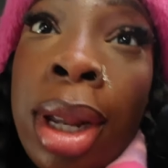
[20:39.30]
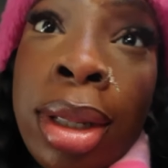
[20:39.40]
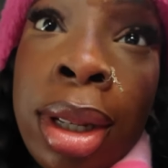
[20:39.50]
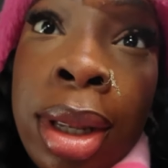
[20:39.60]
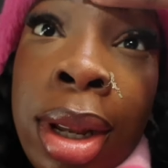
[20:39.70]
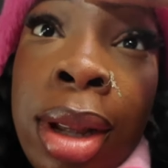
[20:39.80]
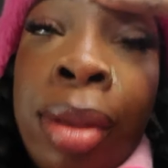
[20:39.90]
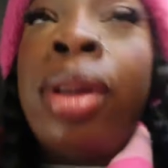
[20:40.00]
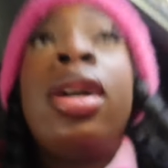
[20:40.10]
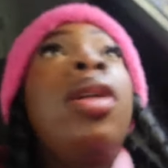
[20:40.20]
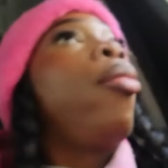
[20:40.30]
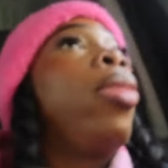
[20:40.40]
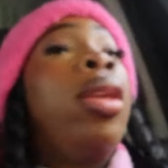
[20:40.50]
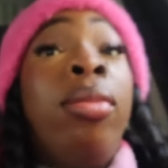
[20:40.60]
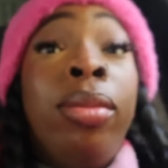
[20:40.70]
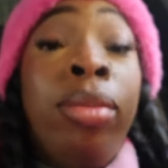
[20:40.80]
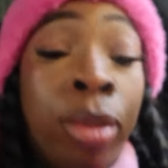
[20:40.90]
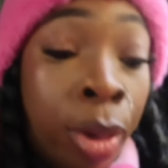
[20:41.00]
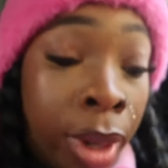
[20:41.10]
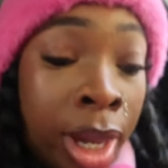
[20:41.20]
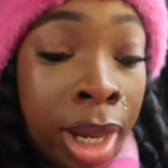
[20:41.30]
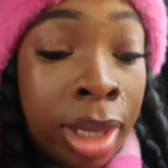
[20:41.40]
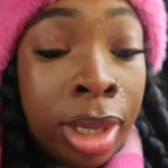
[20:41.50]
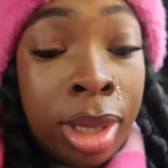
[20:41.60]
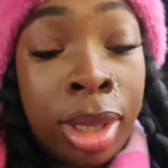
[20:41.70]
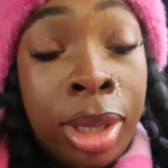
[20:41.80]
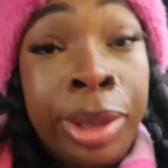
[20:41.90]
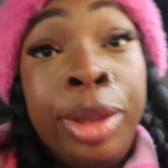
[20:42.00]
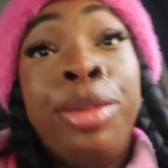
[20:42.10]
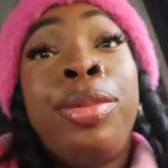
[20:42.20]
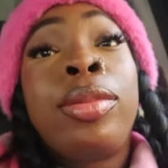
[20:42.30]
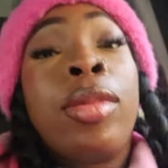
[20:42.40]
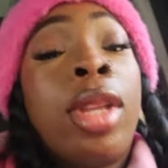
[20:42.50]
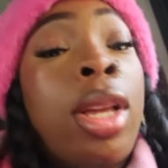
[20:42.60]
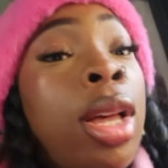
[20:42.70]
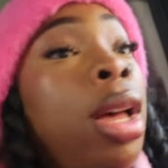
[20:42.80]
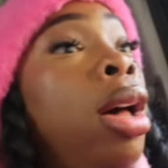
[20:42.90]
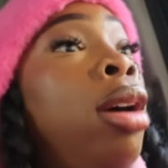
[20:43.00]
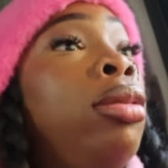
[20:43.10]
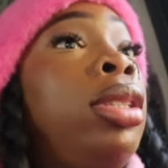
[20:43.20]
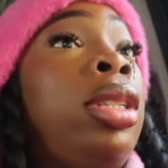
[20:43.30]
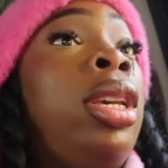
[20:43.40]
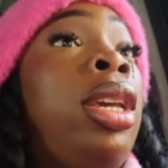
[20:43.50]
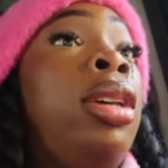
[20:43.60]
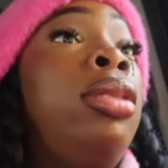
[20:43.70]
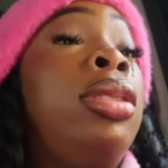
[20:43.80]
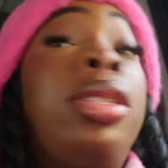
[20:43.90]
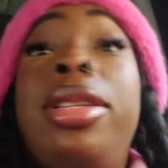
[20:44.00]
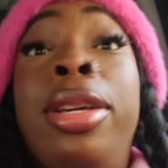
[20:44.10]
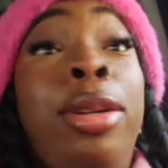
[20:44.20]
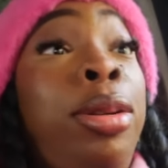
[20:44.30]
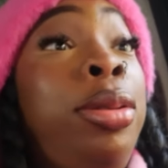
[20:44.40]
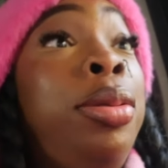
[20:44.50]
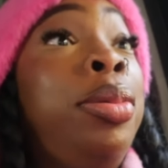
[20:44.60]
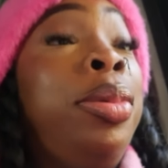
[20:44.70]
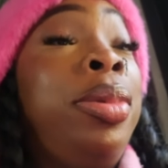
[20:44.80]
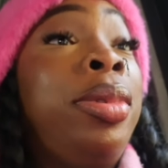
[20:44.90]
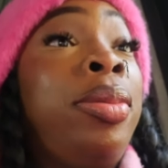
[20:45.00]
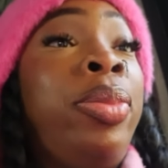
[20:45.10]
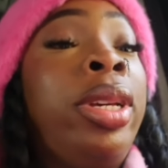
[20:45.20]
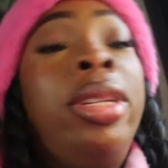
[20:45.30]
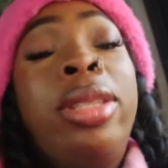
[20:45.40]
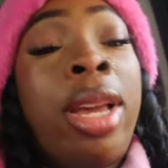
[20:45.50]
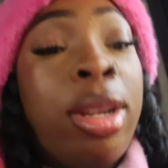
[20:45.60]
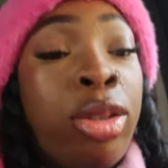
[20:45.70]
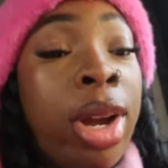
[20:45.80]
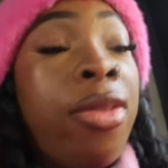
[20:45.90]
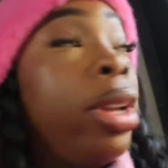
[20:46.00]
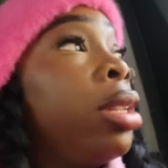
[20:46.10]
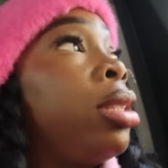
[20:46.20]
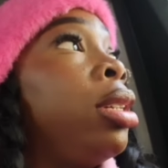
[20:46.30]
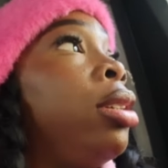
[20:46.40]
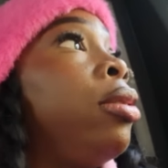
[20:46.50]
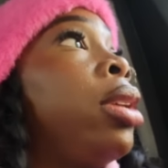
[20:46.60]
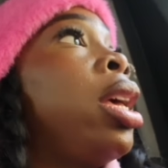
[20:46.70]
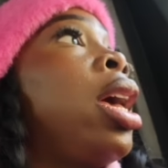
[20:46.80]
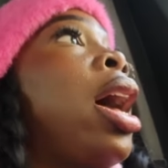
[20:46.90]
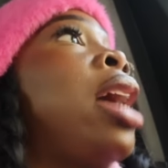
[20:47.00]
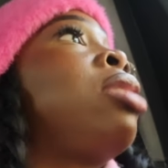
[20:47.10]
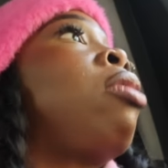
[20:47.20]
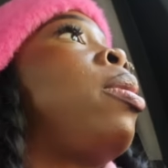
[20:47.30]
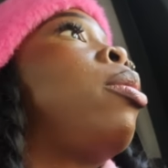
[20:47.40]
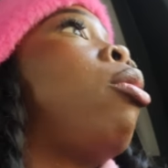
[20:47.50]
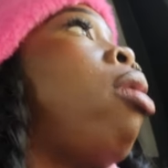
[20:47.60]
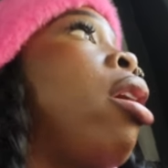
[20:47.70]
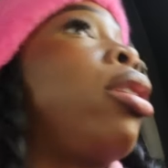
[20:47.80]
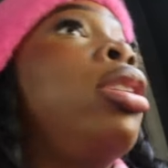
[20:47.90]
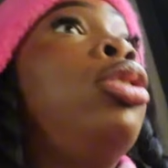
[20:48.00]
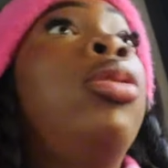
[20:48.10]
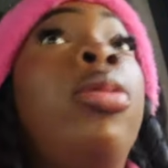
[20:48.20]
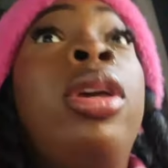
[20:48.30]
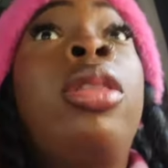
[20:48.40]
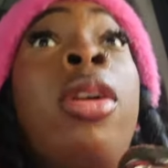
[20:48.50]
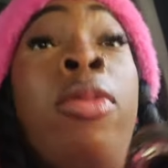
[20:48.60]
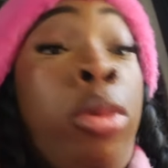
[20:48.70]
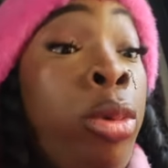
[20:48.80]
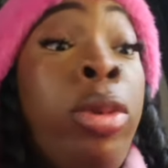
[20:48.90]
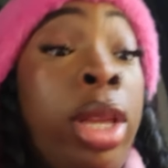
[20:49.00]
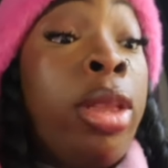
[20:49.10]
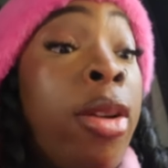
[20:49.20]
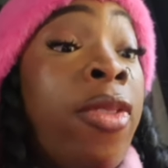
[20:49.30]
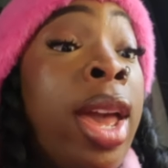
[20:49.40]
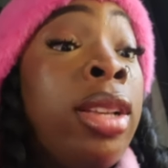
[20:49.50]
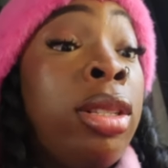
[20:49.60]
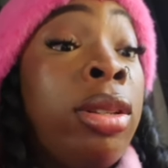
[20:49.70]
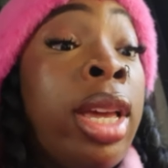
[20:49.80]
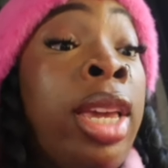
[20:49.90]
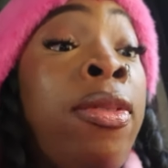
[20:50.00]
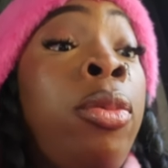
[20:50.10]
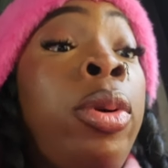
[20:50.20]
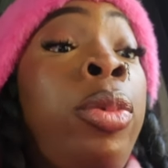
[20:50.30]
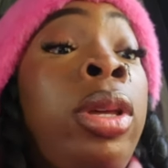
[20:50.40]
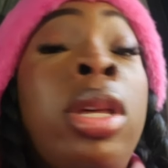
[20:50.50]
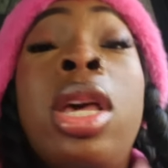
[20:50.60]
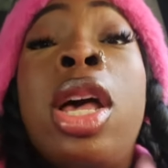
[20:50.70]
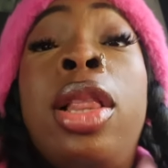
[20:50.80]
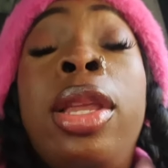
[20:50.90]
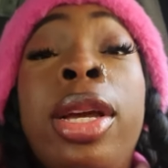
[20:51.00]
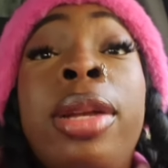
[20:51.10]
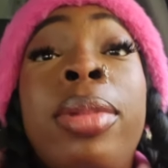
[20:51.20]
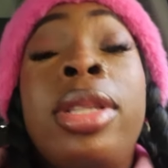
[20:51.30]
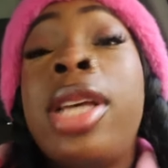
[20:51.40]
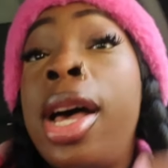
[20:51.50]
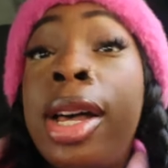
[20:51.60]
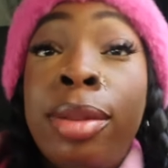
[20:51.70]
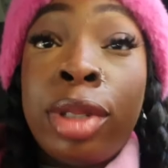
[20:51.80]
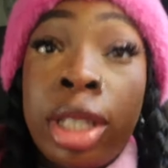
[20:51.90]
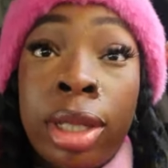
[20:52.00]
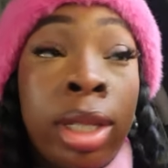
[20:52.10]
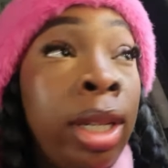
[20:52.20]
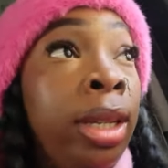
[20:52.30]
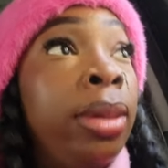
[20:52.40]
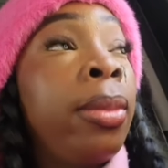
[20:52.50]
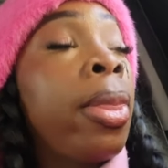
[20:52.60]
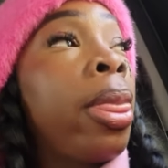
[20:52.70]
Gotta check that out. But we headed to the um hotel still because like traffic and stuff. I see why people walk because you gonna get there. You get there faster. Like even when we looking up the times to see